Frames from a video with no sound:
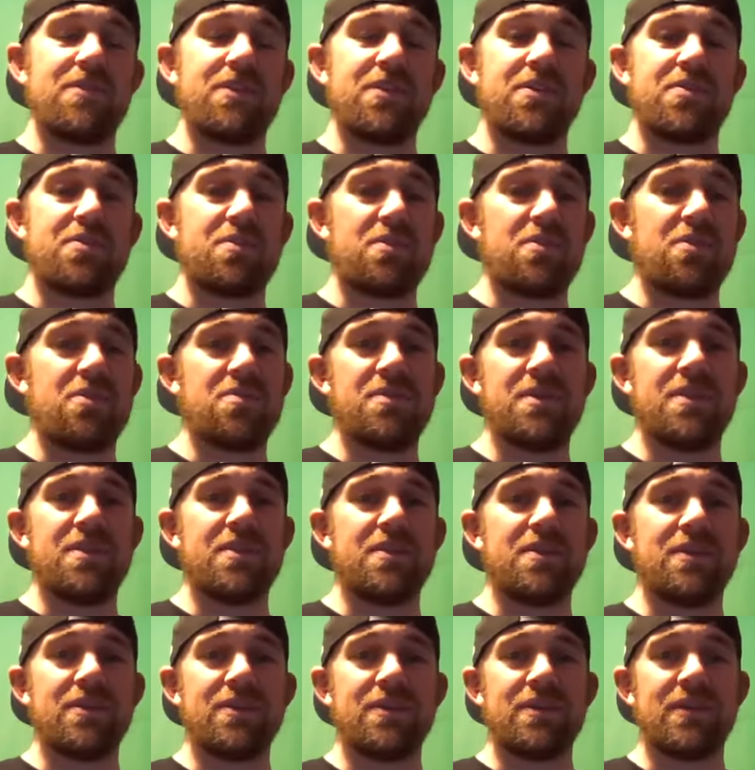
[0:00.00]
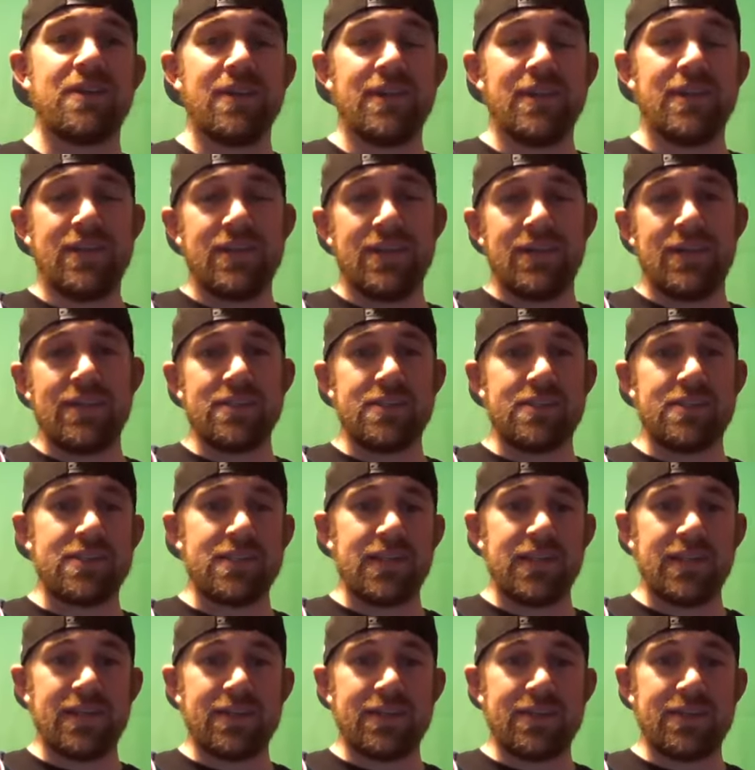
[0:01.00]
you throw them in the in the
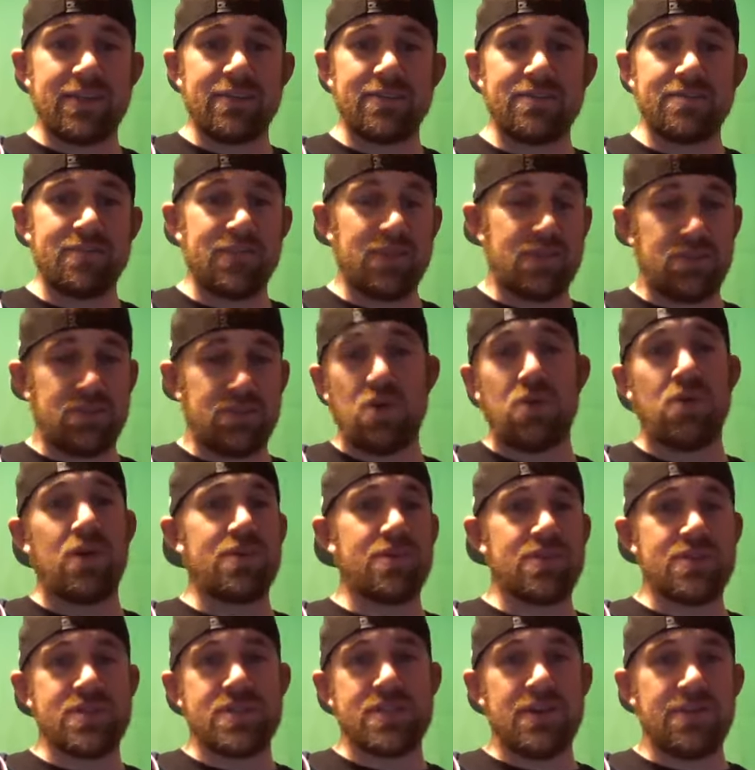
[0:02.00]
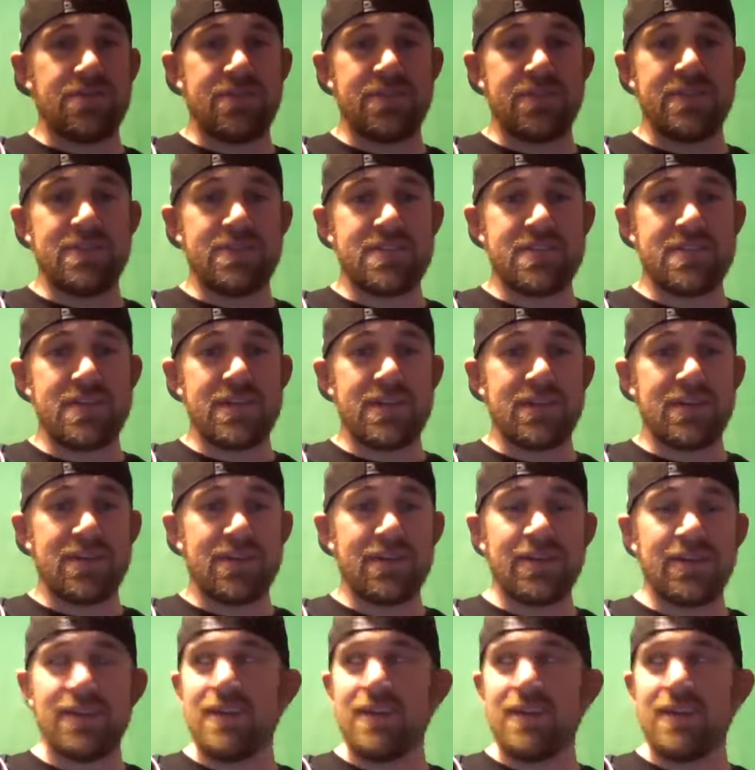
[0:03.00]
sink, you throw other stuff in the sink,